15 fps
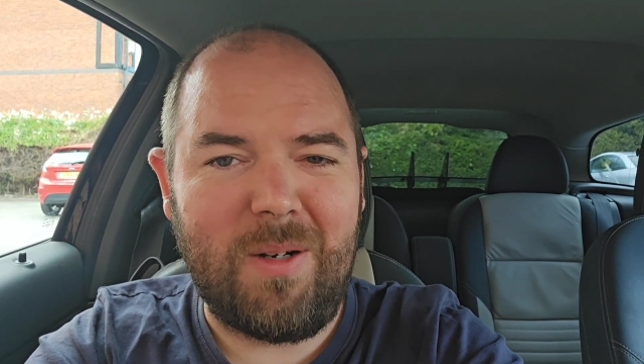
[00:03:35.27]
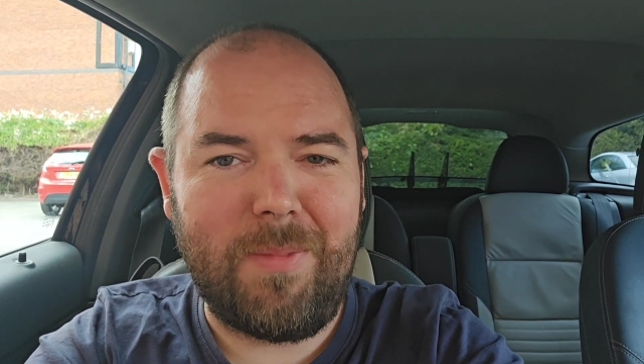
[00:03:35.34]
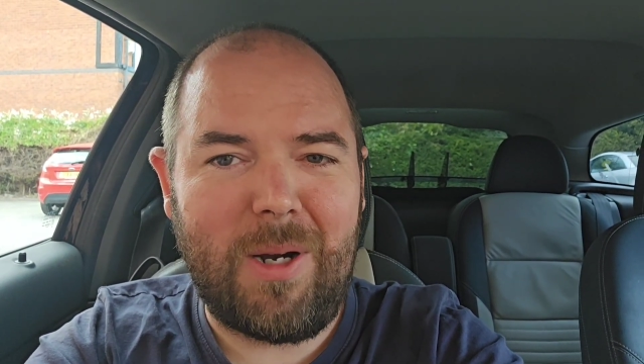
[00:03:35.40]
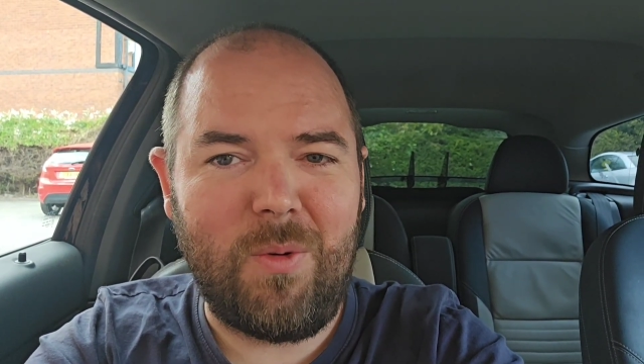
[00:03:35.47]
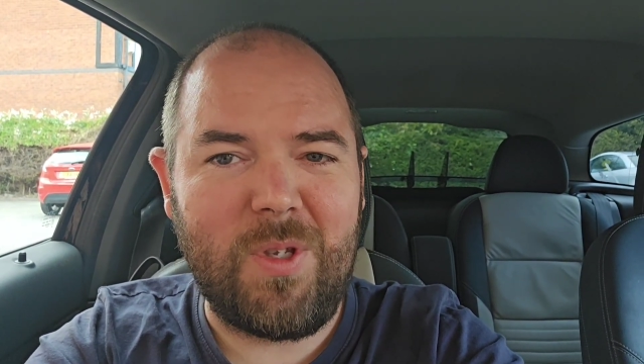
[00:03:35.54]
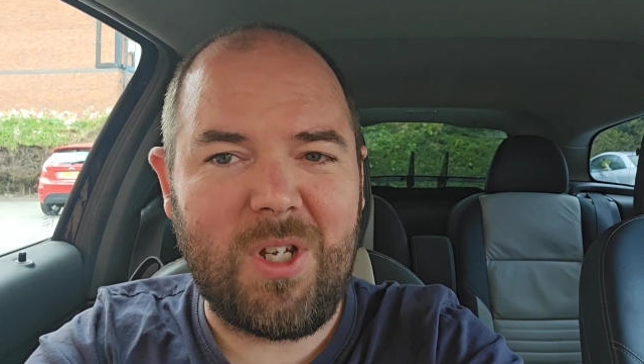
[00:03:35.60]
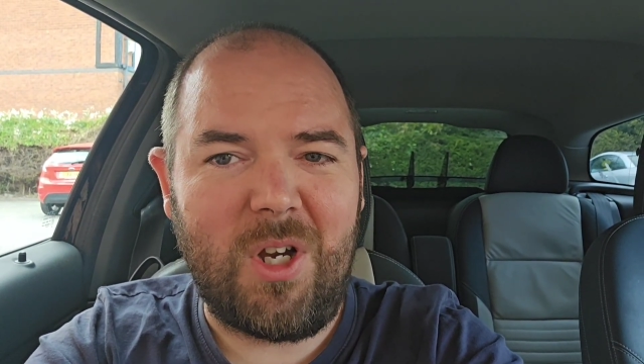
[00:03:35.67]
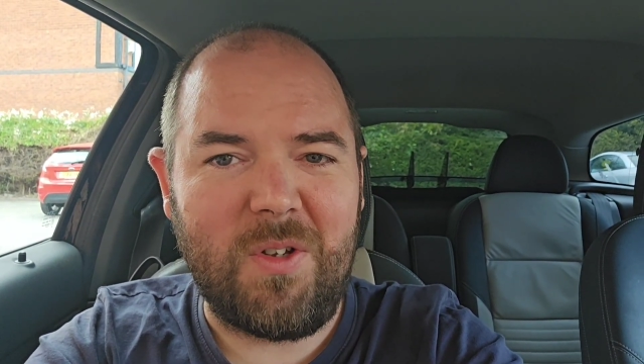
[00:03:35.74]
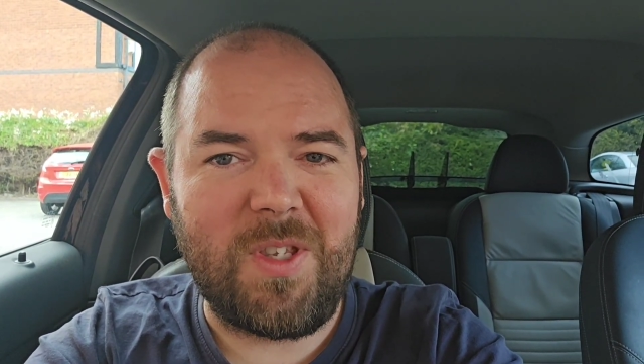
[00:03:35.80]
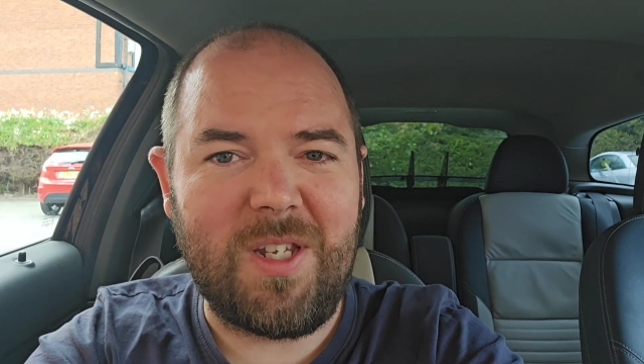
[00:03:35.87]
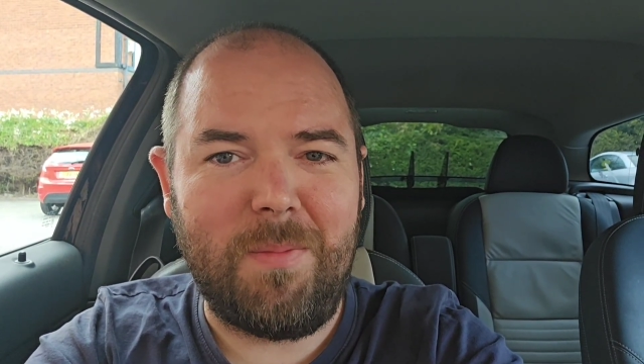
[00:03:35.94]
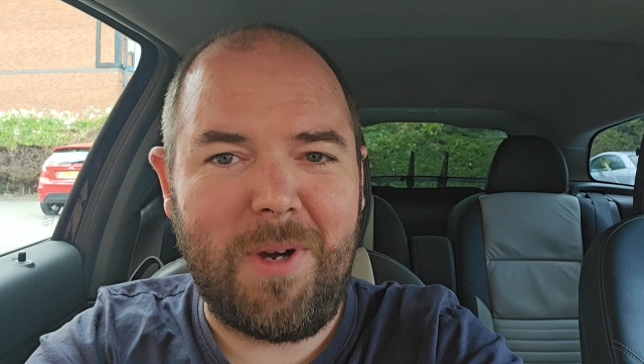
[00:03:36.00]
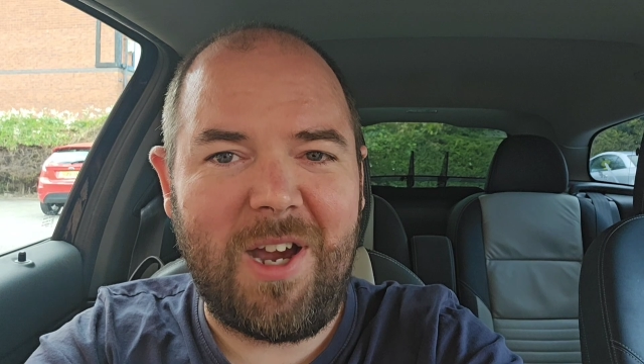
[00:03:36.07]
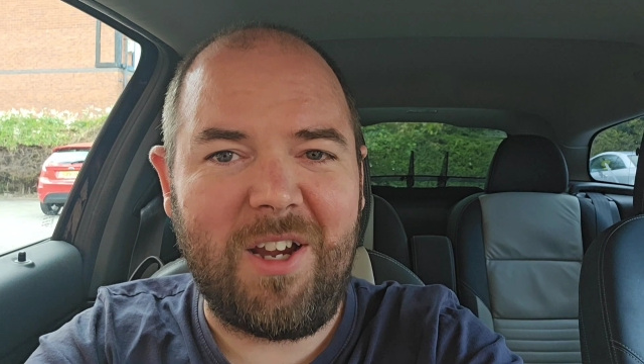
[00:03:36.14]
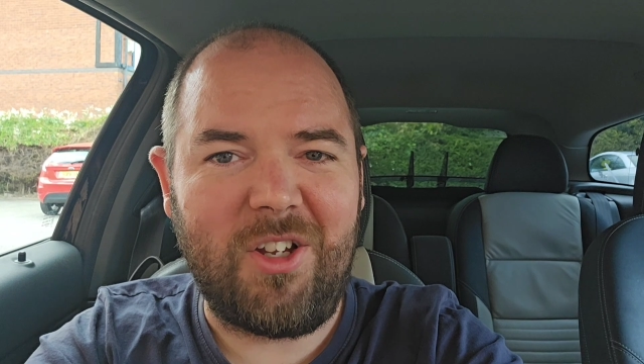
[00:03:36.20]
mount onto
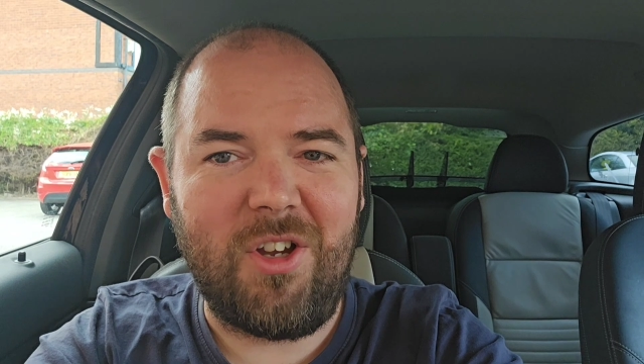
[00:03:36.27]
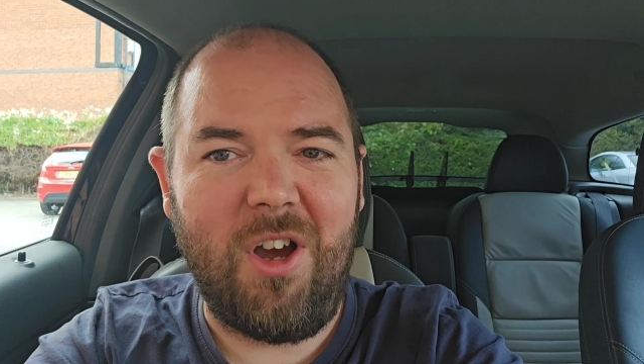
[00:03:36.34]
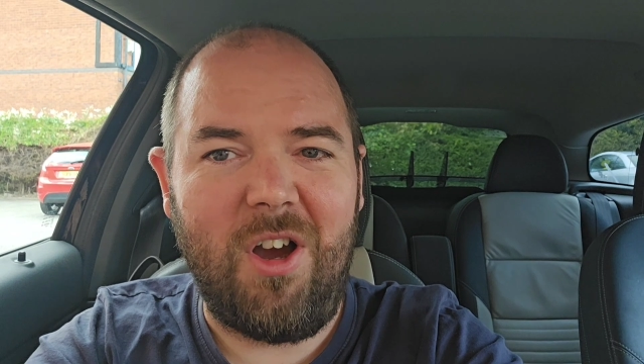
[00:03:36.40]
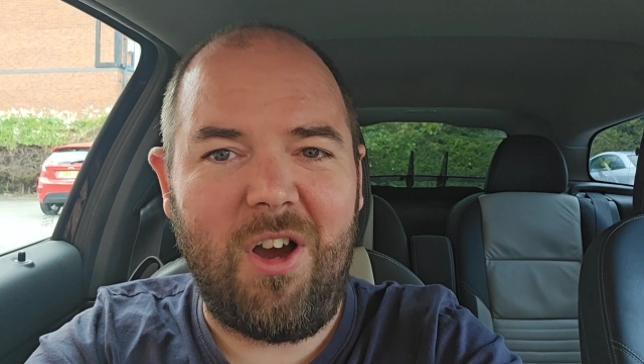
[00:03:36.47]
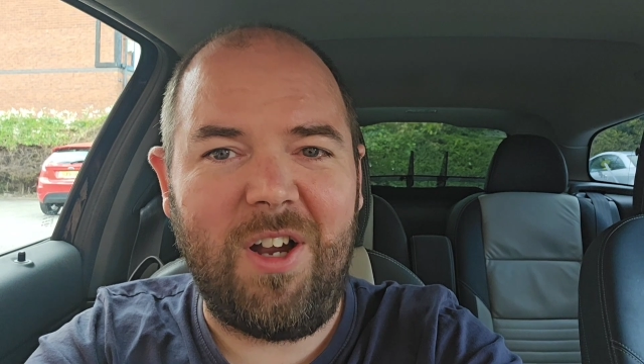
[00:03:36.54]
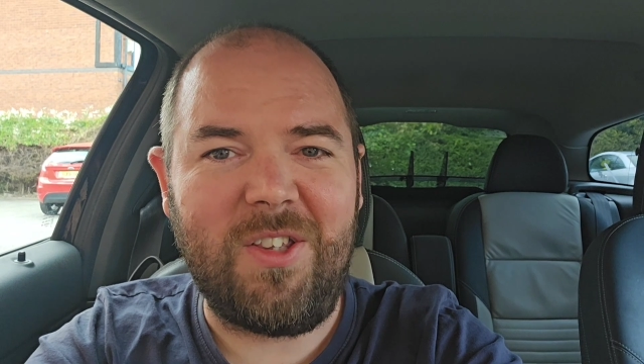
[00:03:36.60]
my car,